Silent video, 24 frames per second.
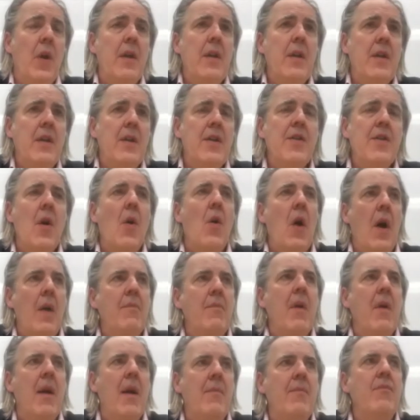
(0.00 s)
you know,
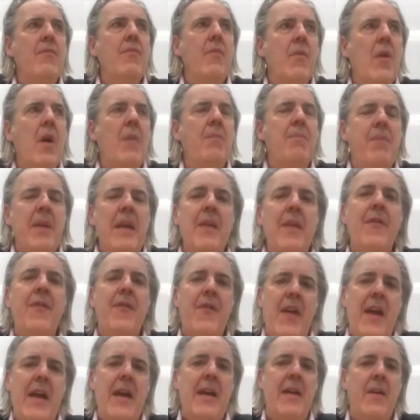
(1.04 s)
I'm a big
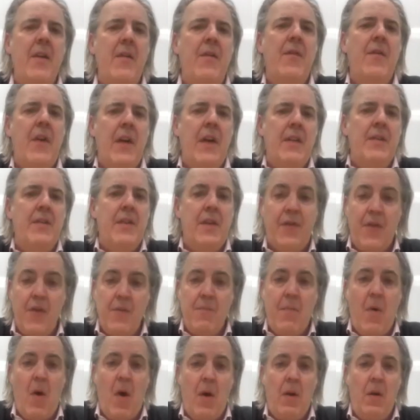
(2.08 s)
fan of a different
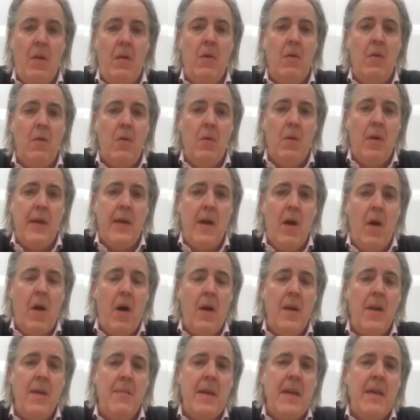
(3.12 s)
model early
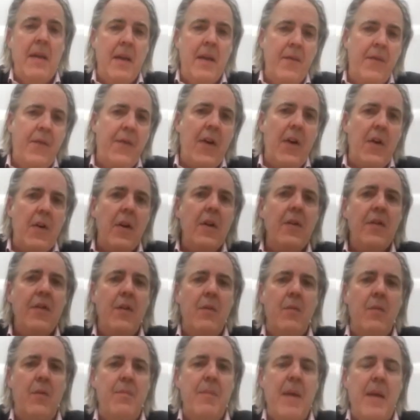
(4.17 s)
on. I mean, in fairness,
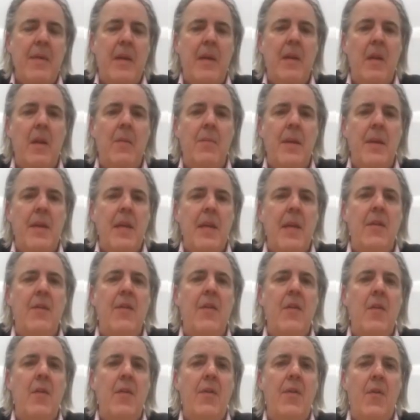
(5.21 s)
it was maybe a little bit
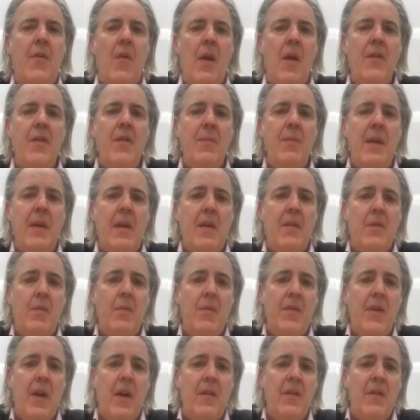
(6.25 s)
easier for us because
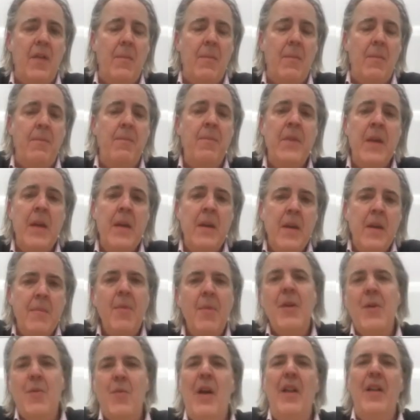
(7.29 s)
we've got some
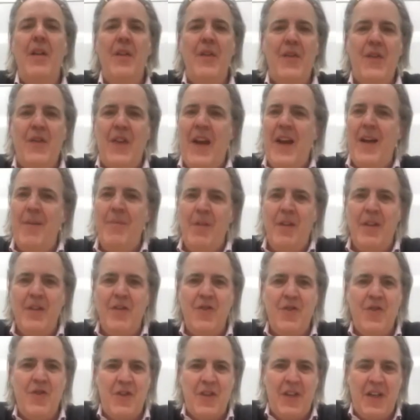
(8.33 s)
pretty
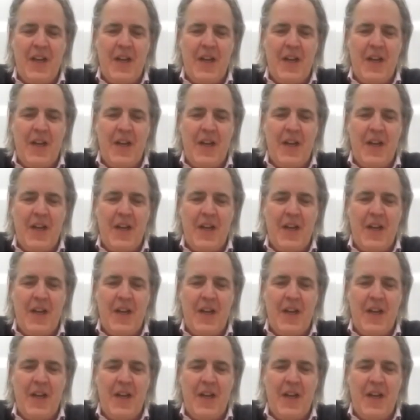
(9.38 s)
well-established